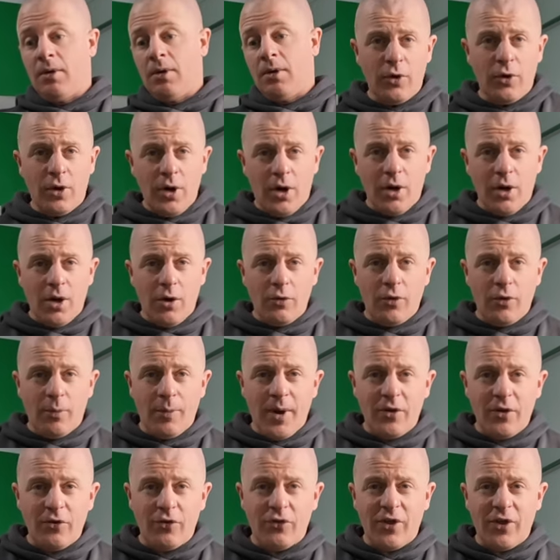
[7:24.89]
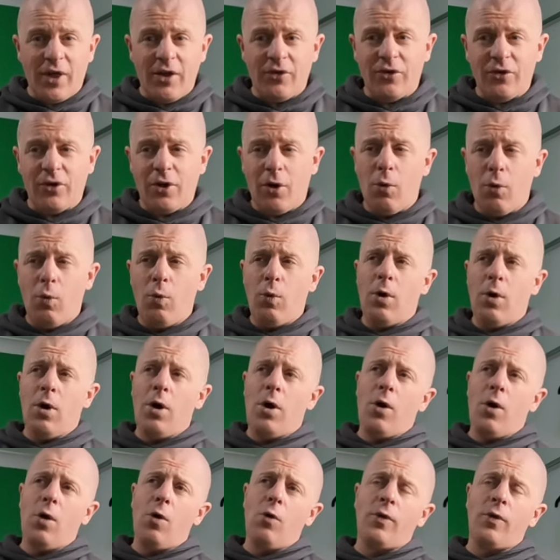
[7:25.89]
You can't go to a petrol station and go,
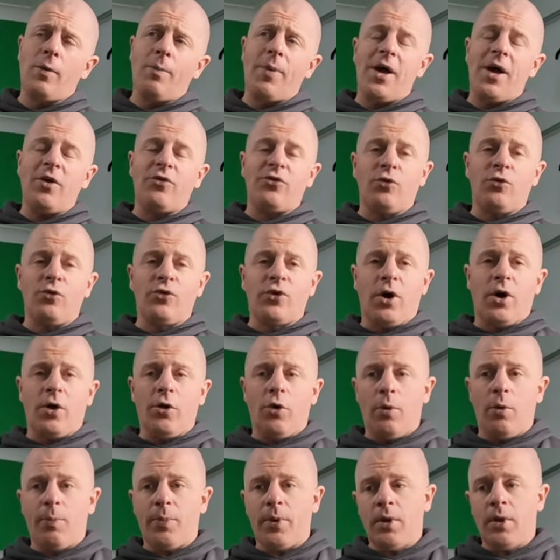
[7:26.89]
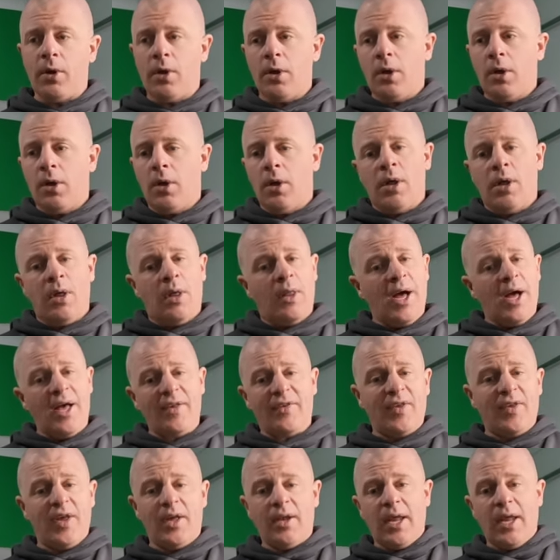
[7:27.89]
whoa, the petrol's gone up.
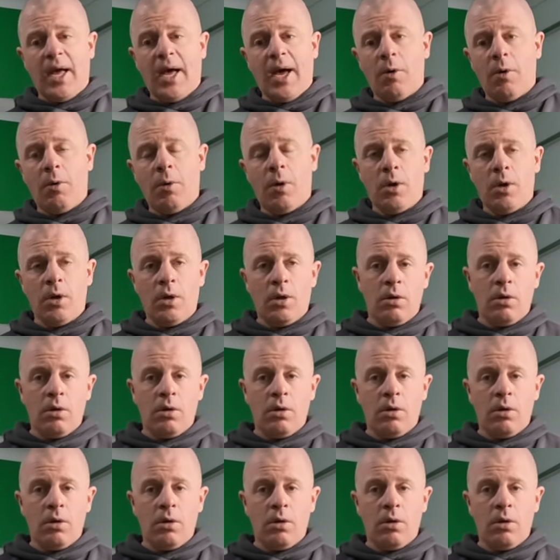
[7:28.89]
That's it now.